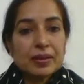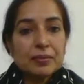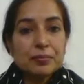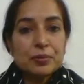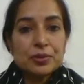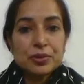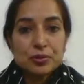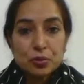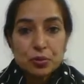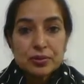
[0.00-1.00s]
put
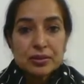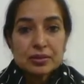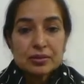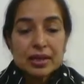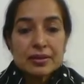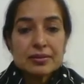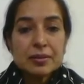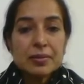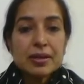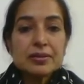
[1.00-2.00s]
rose as the
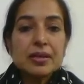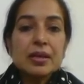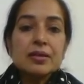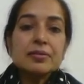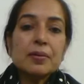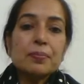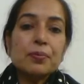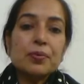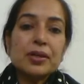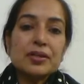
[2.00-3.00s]
best. Some
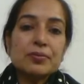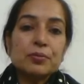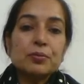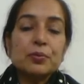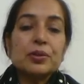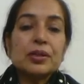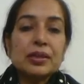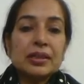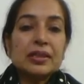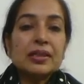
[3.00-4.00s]
poets would put
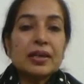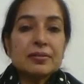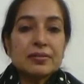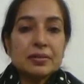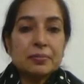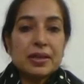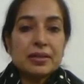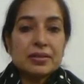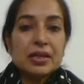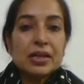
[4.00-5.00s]
lily as the
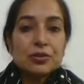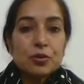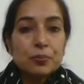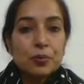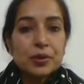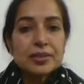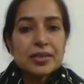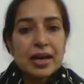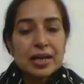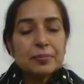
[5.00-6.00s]
best. So poets
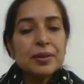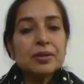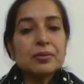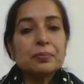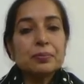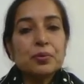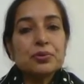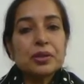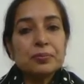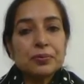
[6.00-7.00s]
had been
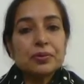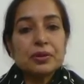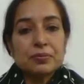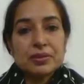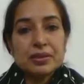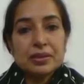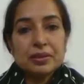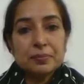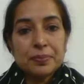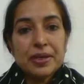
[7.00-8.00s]
composing poems
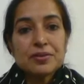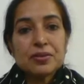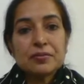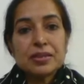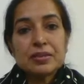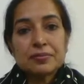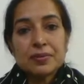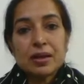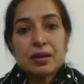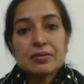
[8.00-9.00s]
in praise of these
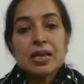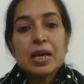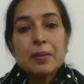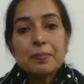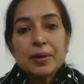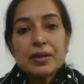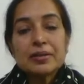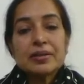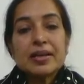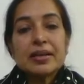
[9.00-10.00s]
flowers,
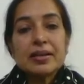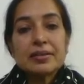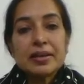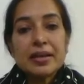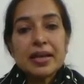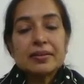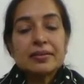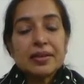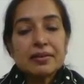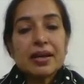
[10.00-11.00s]
but there
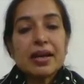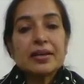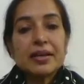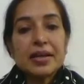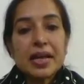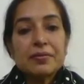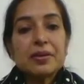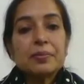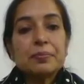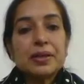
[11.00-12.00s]
had never
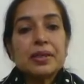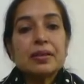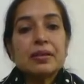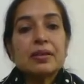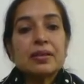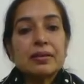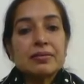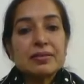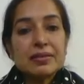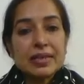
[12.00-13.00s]
been a
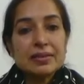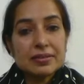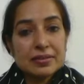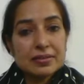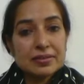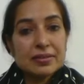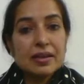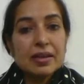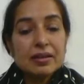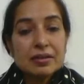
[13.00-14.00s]
consensus.
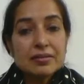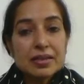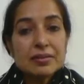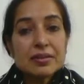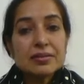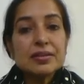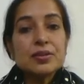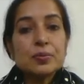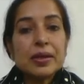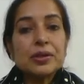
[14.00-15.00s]
Consensus
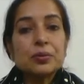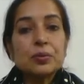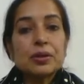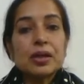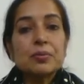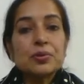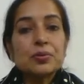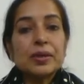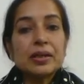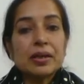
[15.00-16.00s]
is when you come
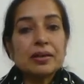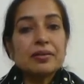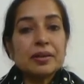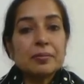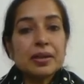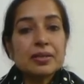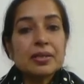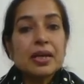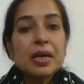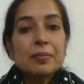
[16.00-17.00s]
to an agreement.
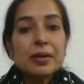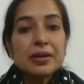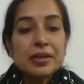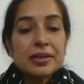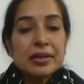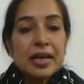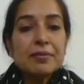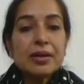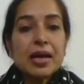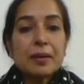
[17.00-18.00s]
But it
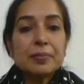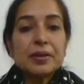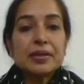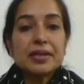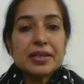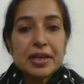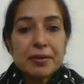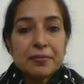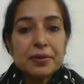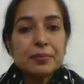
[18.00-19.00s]
never happened that
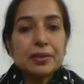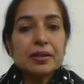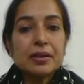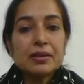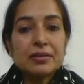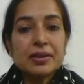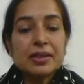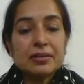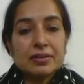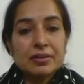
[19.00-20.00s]
everyone
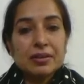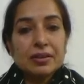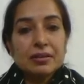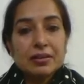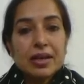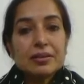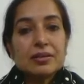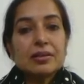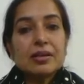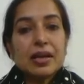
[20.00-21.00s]
agreed
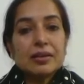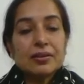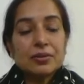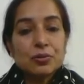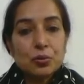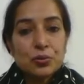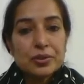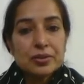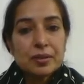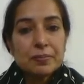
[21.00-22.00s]
that either rose
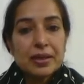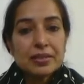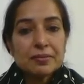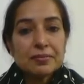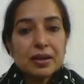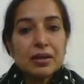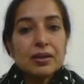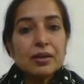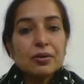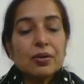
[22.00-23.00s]
is the best
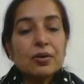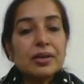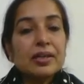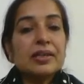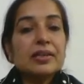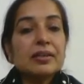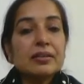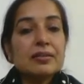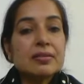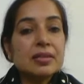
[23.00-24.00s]
flower or lily
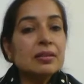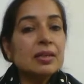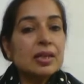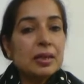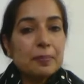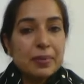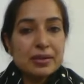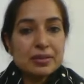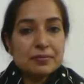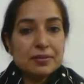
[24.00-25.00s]
is the
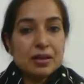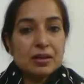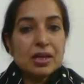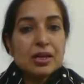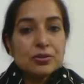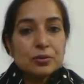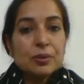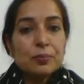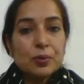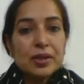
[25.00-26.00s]
best flower. So
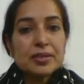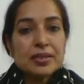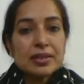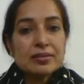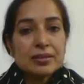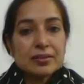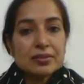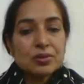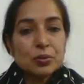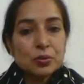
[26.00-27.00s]
the poet tells
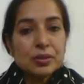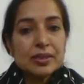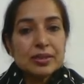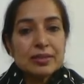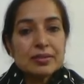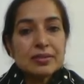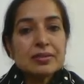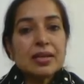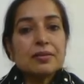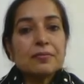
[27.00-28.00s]
us, Toru tells us,
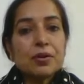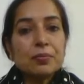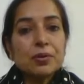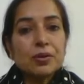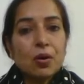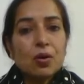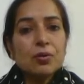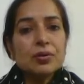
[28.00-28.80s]
that from long